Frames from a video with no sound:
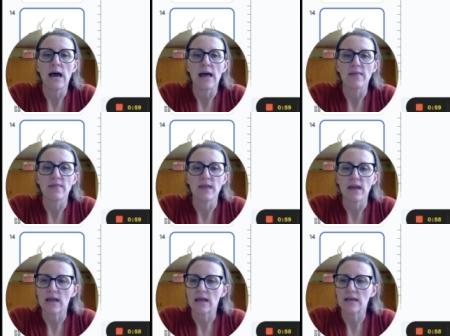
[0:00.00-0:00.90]
And
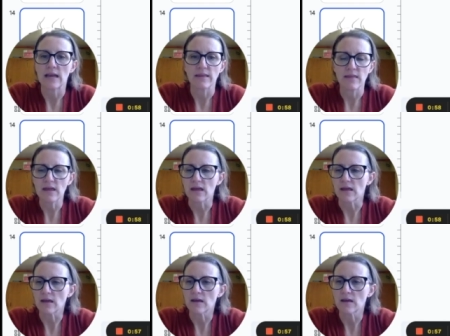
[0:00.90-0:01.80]
then I
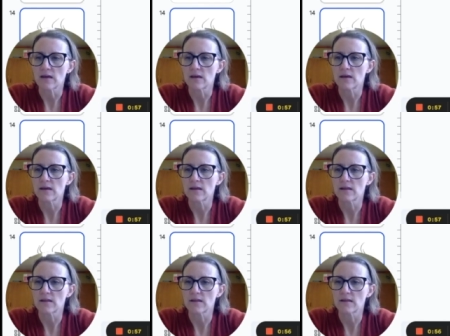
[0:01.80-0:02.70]
think,
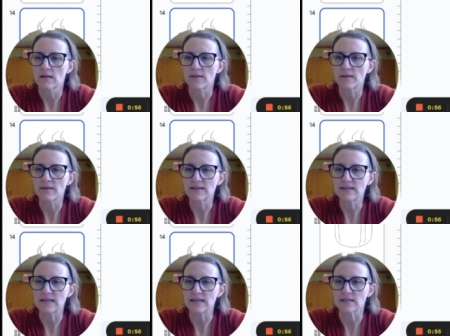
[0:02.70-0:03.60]
I think that's
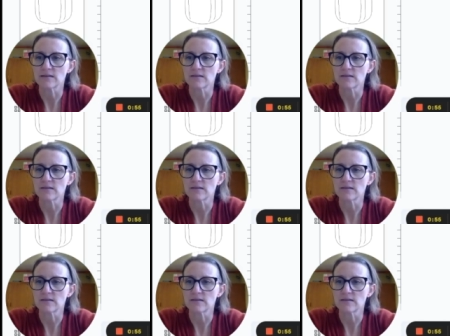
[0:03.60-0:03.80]
it